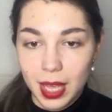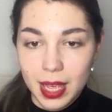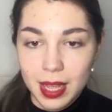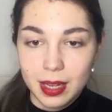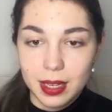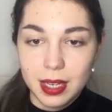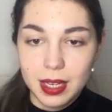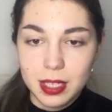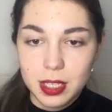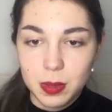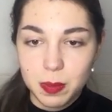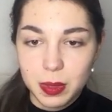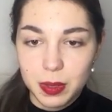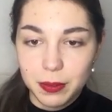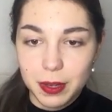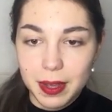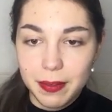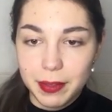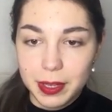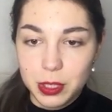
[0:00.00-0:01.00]
Let's
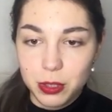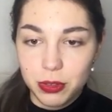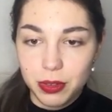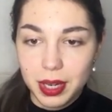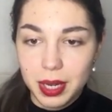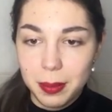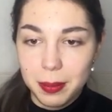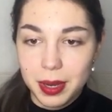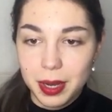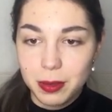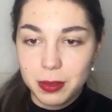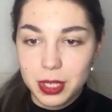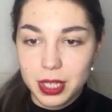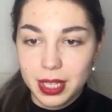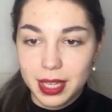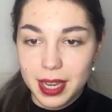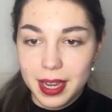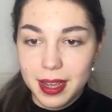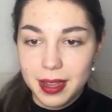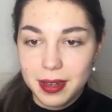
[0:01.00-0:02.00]
provide the trade amount
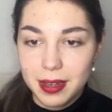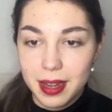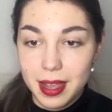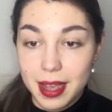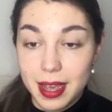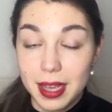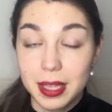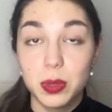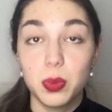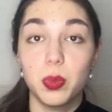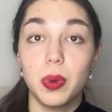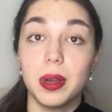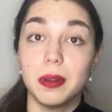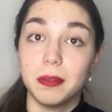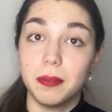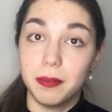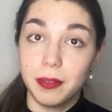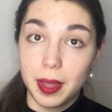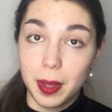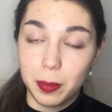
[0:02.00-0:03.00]
again at
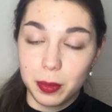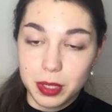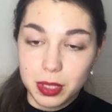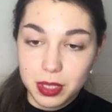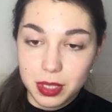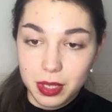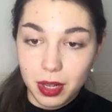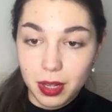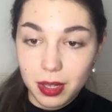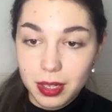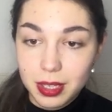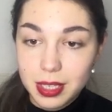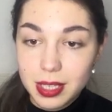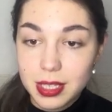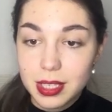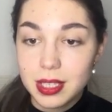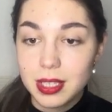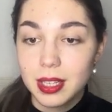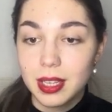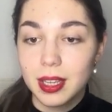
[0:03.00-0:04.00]
$1,000
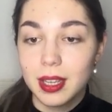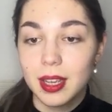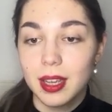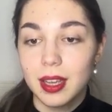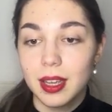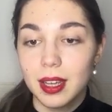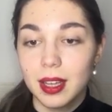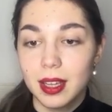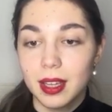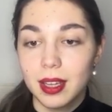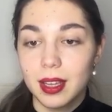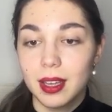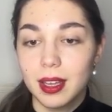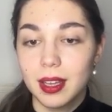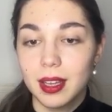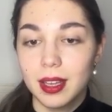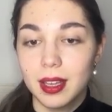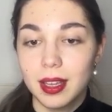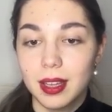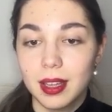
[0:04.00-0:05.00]

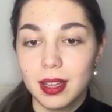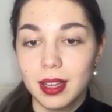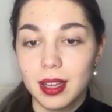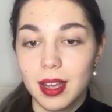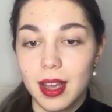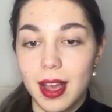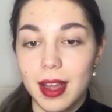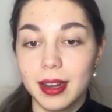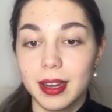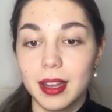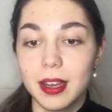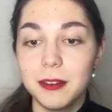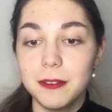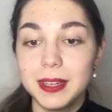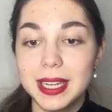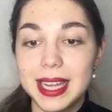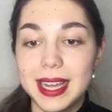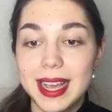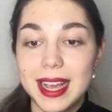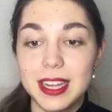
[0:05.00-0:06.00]
and
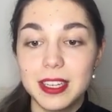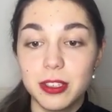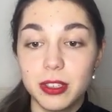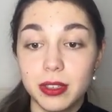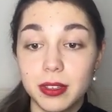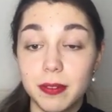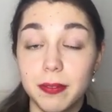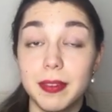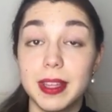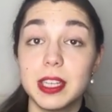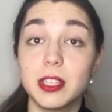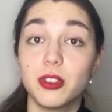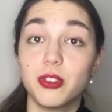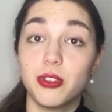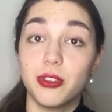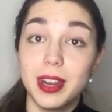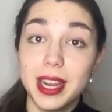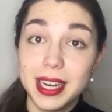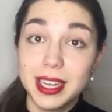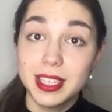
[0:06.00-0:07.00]
confidently enter the
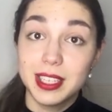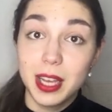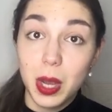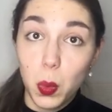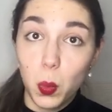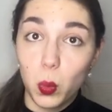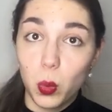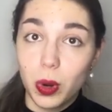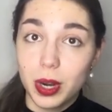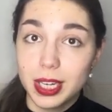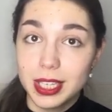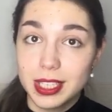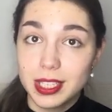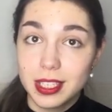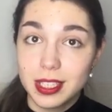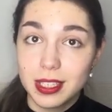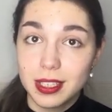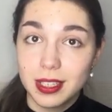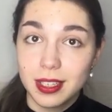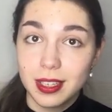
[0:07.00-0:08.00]
trade downwards.